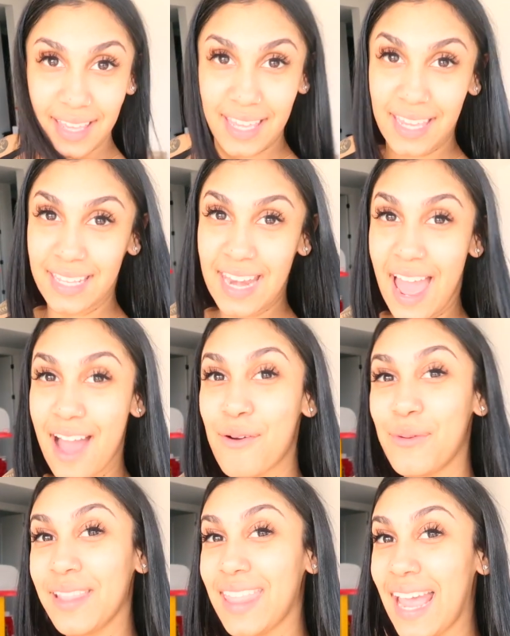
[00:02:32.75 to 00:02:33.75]
And
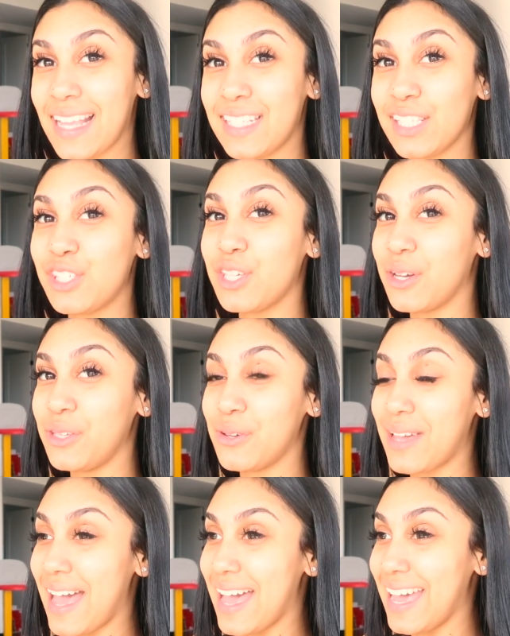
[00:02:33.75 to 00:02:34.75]
I would like to show
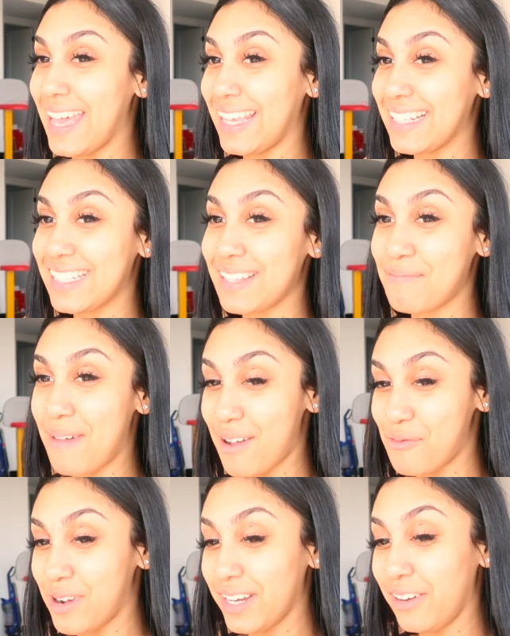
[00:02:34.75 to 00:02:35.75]
you guys
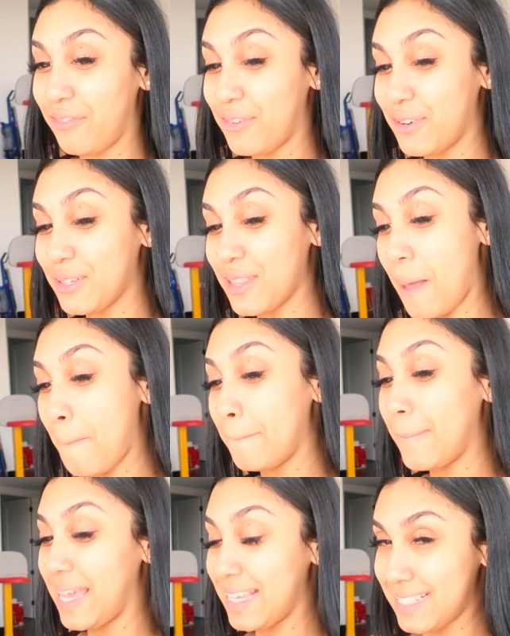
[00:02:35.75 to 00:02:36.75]
my wonderful,
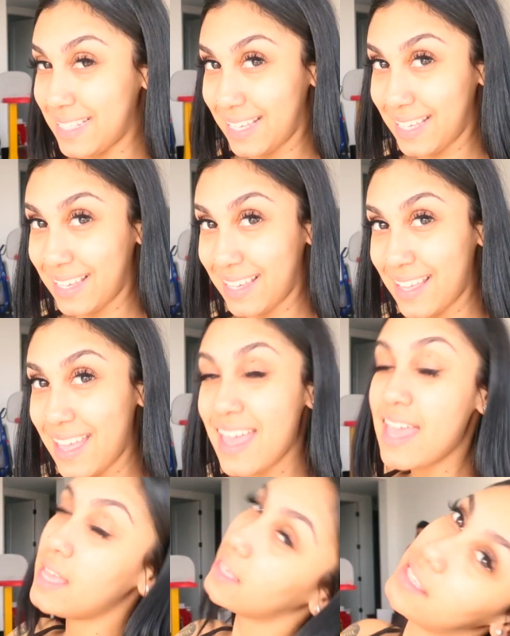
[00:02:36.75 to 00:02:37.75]
amazing
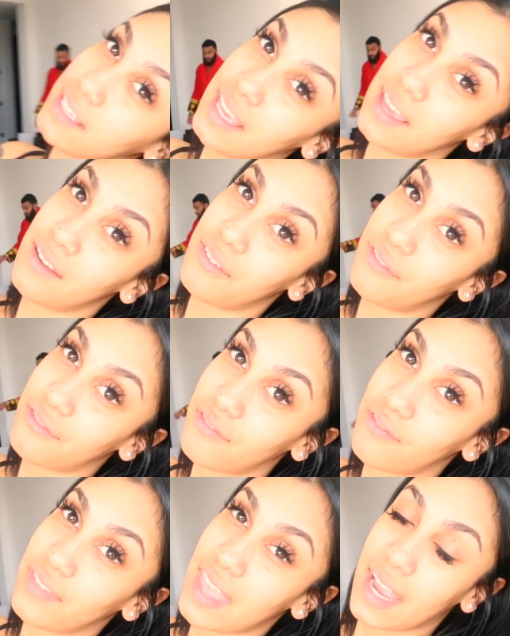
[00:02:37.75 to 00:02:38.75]
gift
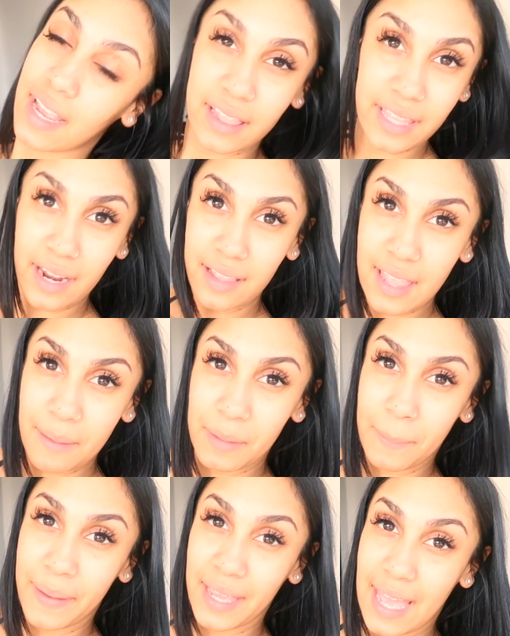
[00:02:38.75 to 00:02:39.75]
that Claire let
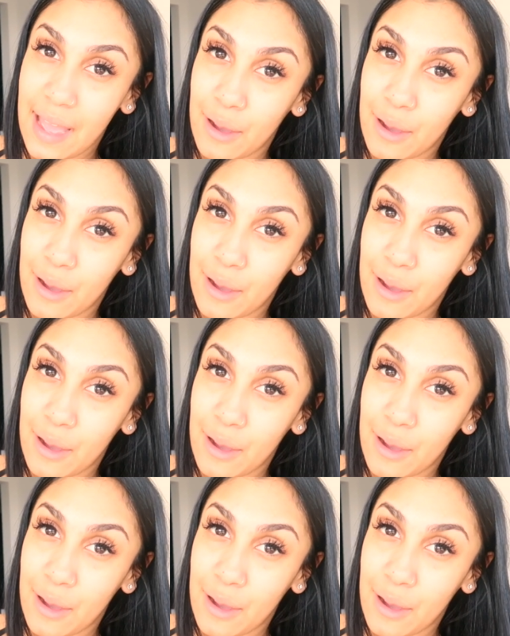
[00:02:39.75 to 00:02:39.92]
me pick